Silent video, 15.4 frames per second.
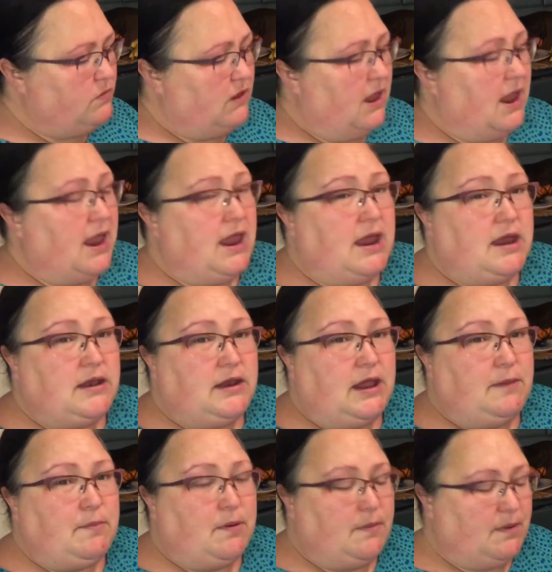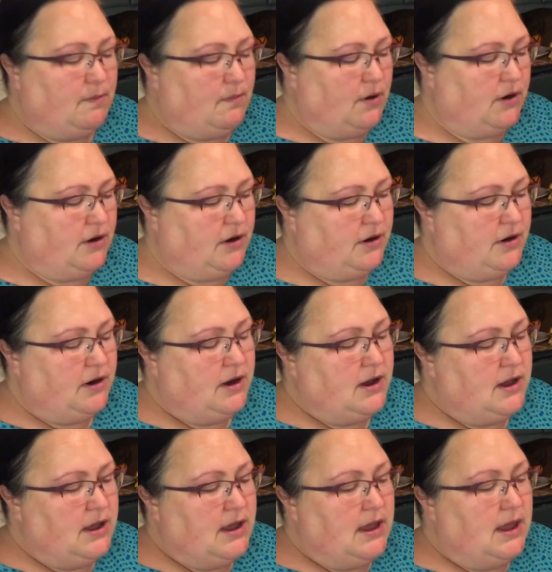and a permanent marker
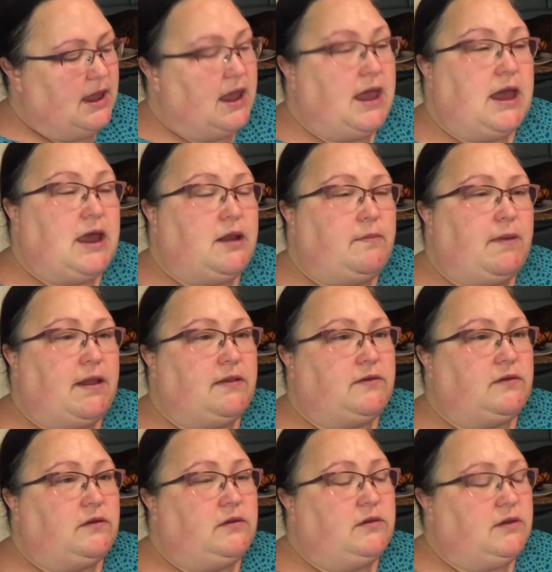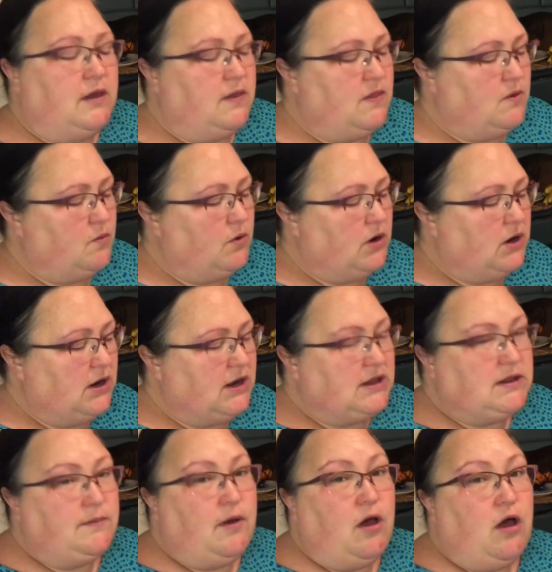and a pencil, and then we're going to need
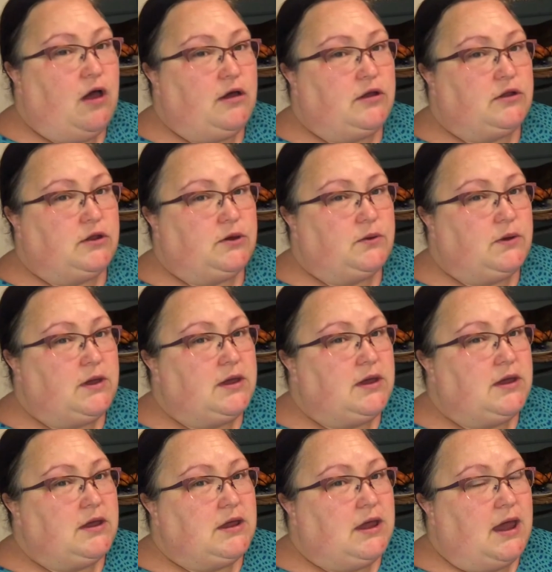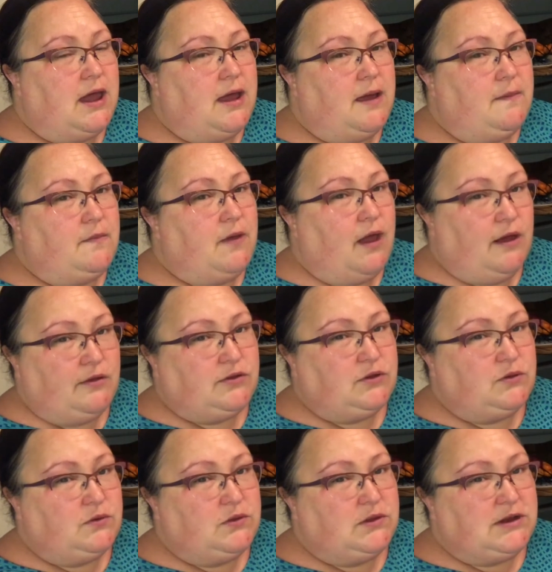some hot glue. The hot
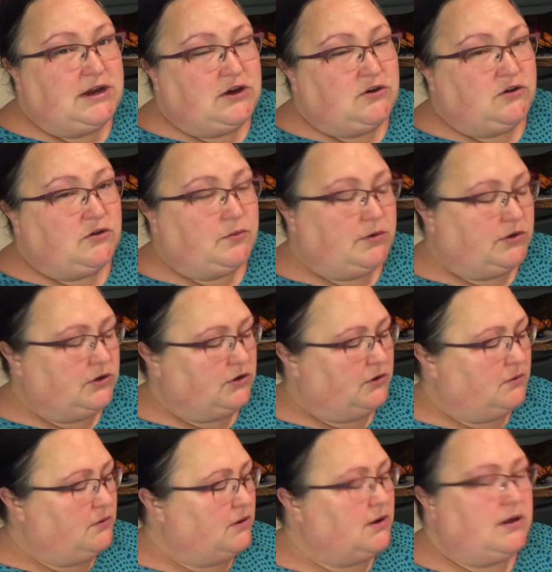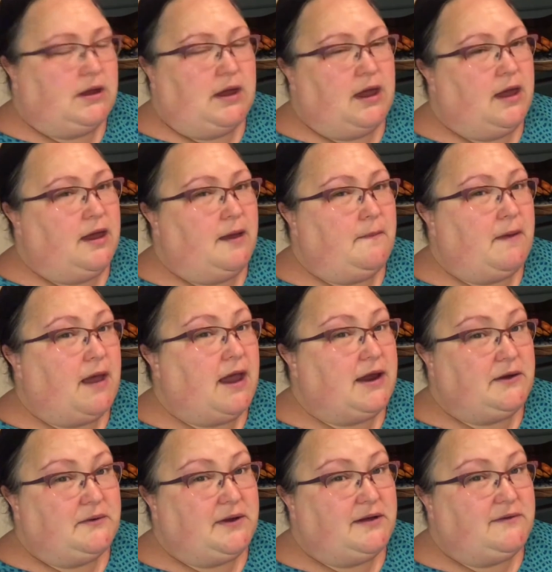glue the teachers will do. I
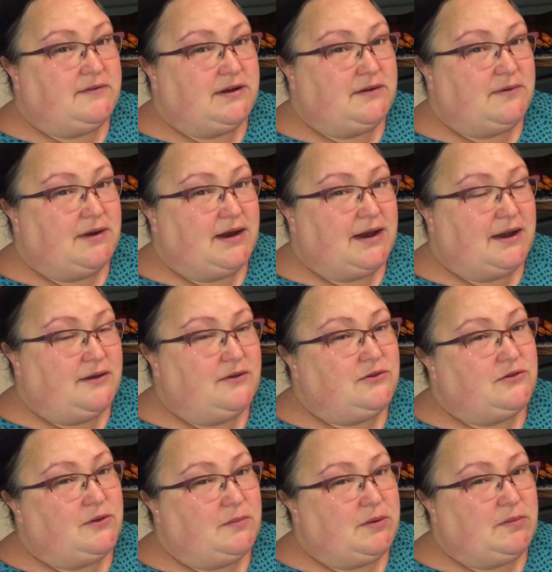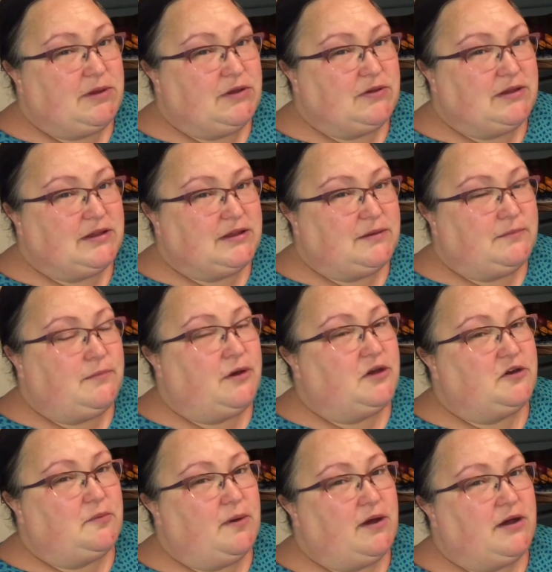don't have any right now, so I'm going to be using some
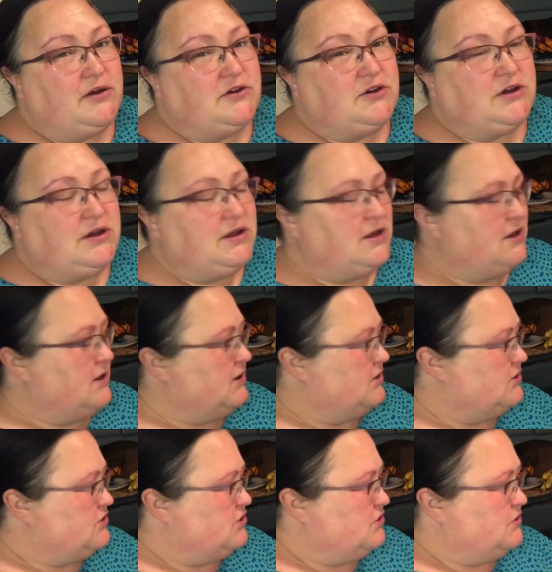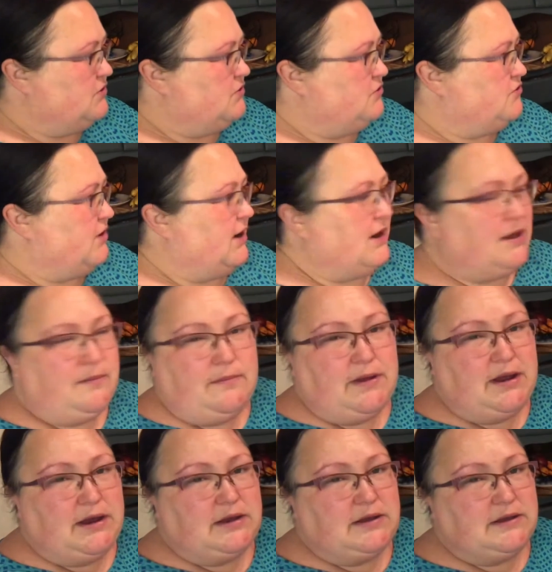Mod Podge to try to get
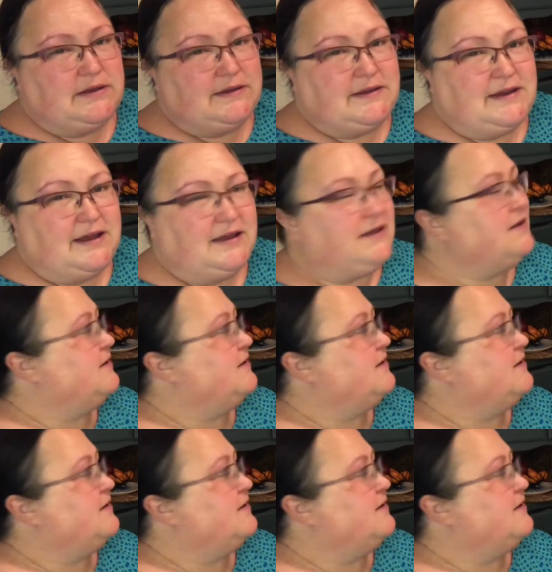mine to stick,